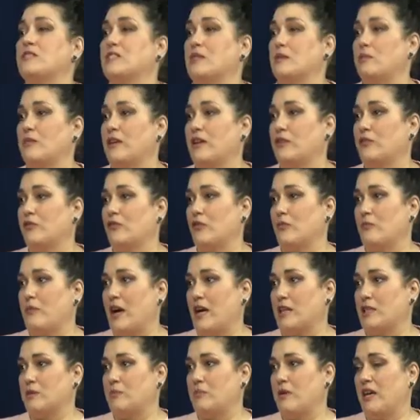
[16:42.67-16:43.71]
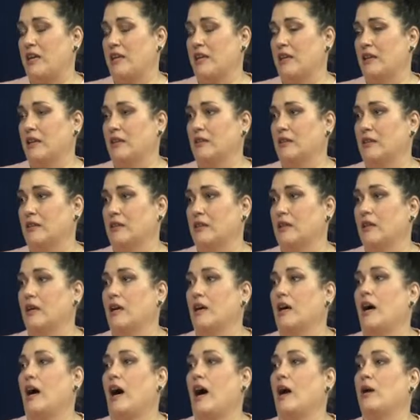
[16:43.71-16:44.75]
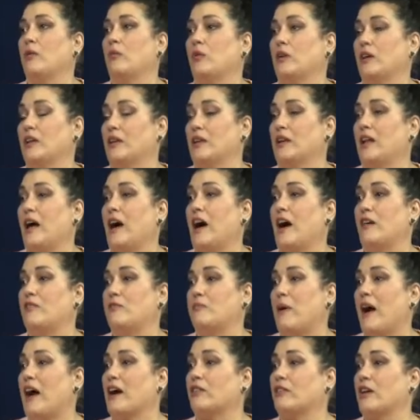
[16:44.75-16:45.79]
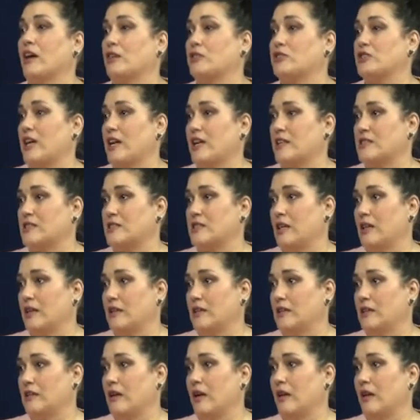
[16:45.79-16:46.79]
to me for matchmaking, I will have background checks done